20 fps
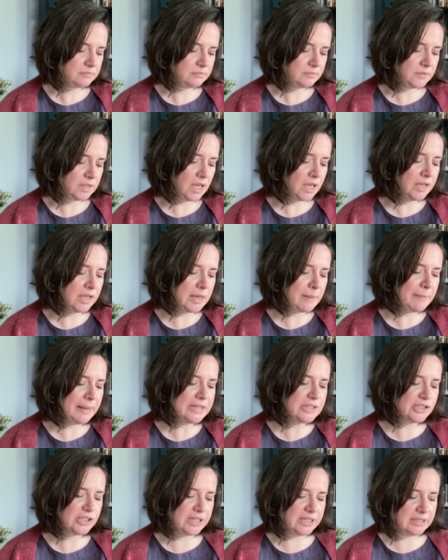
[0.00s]
and I
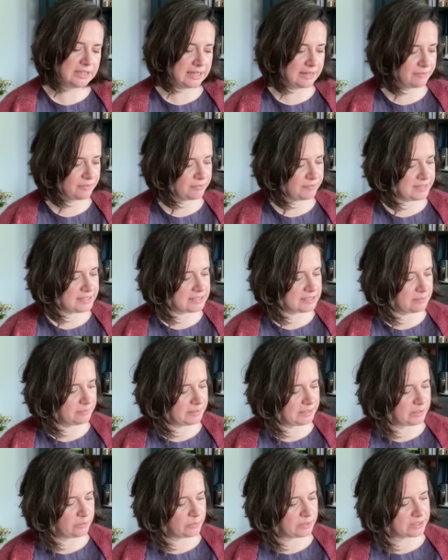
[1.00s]
imagine it will have a reasonably
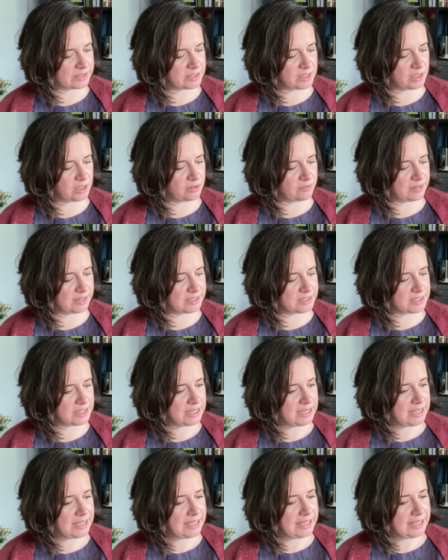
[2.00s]
quick turnaround.
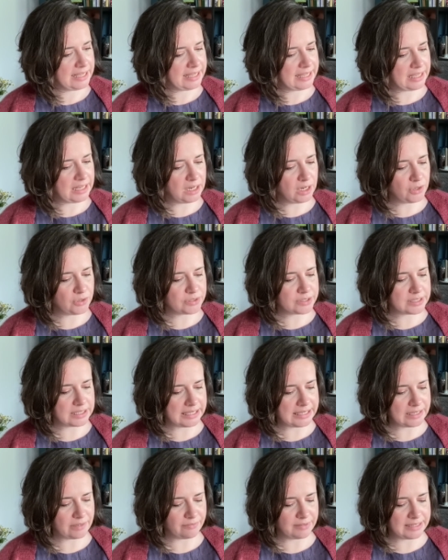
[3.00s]
It looks
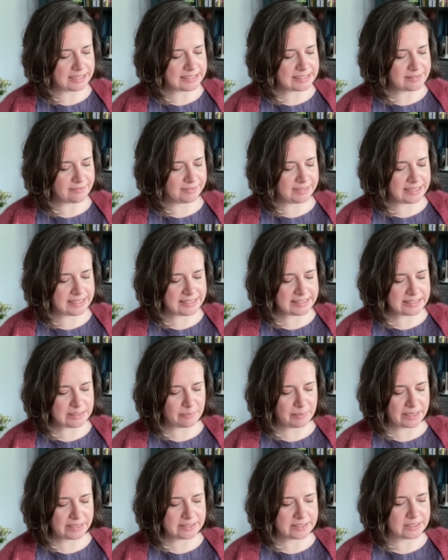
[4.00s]
like a relatively easy
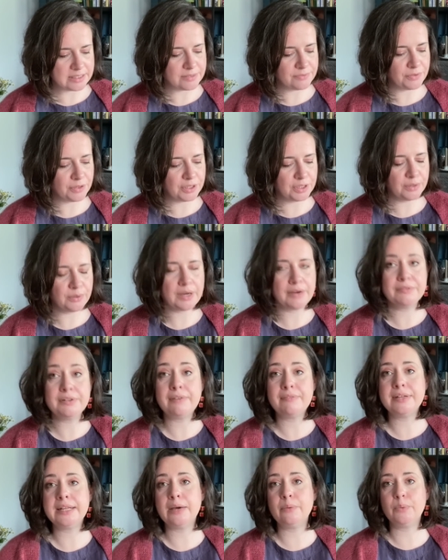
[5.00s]
pattern to follow. I've
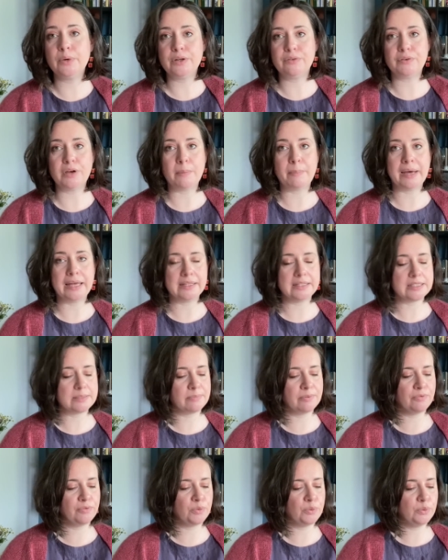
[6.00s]
never knit one of her patterns
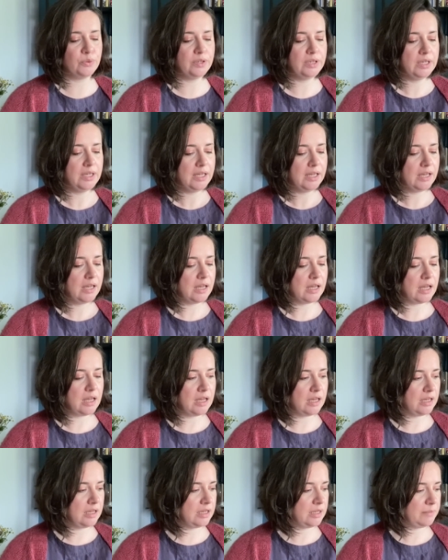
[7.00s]
before, but
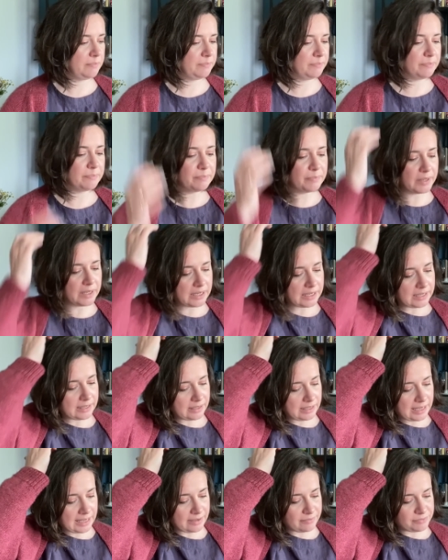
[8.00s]
I
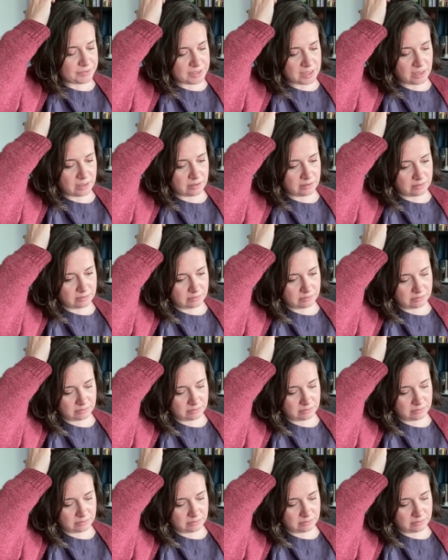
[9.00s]
have done